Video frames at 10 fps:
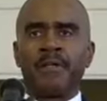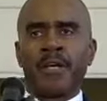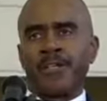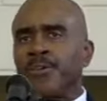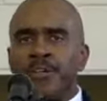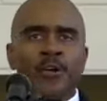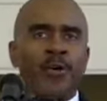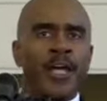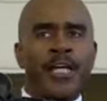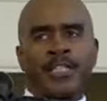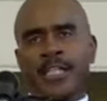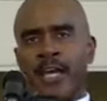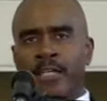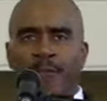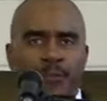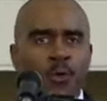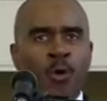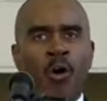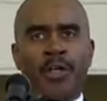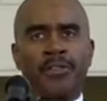Now, you can go ahead to that if
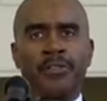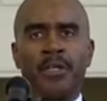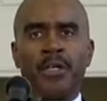you want.